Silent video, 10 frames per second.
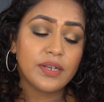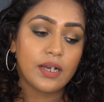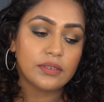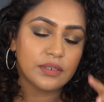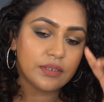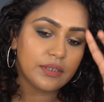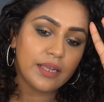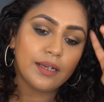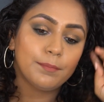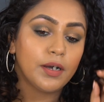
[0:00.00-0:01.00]
And other
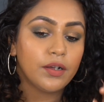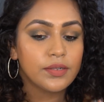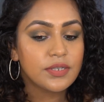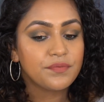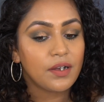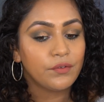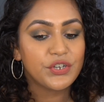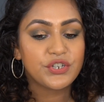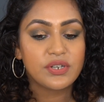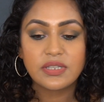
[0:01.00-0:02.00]
thing about this
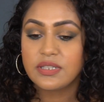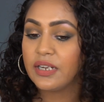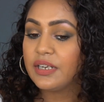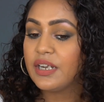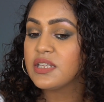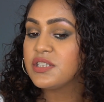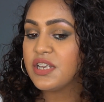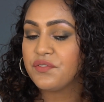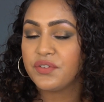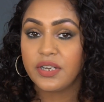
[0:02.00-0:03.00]
foundation is that it is
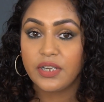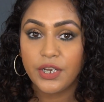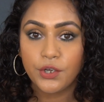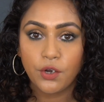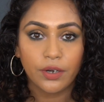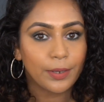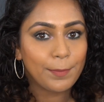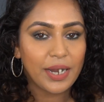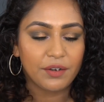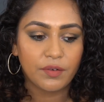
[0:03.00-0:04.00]
definitely not a
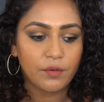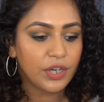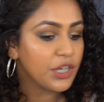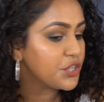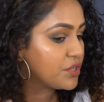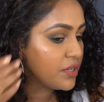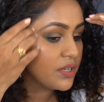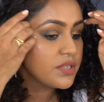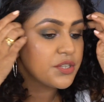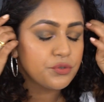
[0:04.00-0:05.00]
matte foundation,
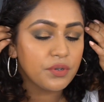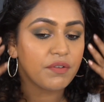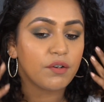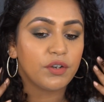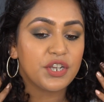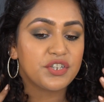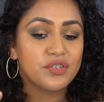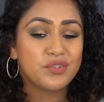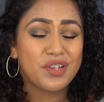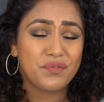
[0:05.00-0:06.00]
it is a dewy
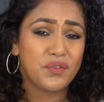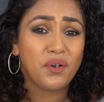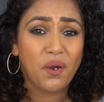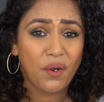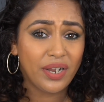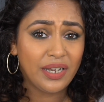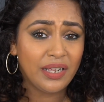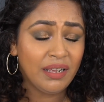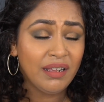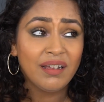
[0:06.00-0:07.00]
foundation. So if you're
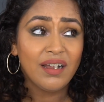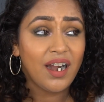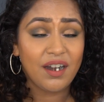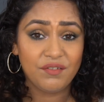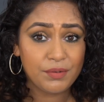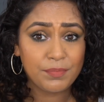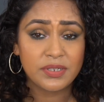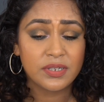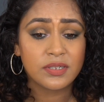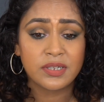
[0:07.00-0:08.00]
oily,
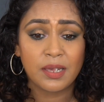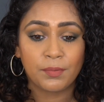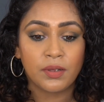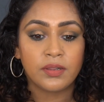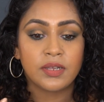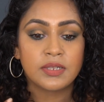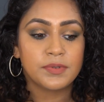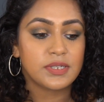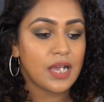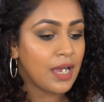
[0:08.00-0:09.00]
100% skip on this,
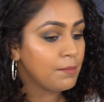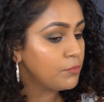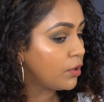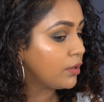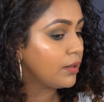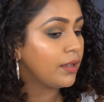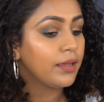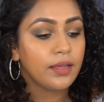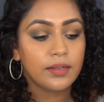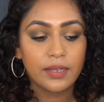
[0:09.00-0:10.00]
because I'm not
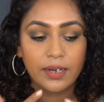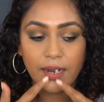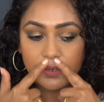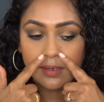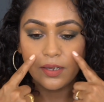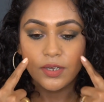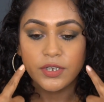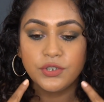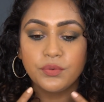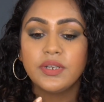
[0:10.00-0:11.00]
liking that
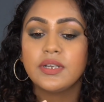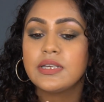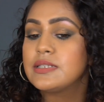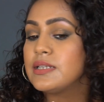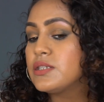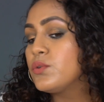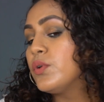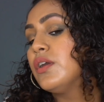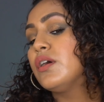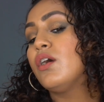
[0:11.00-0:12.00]
dewiness that's
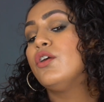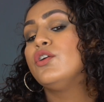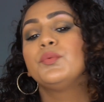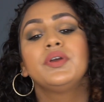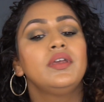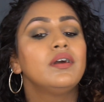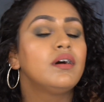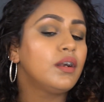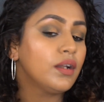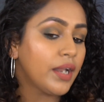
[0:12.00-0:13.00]
going around over here.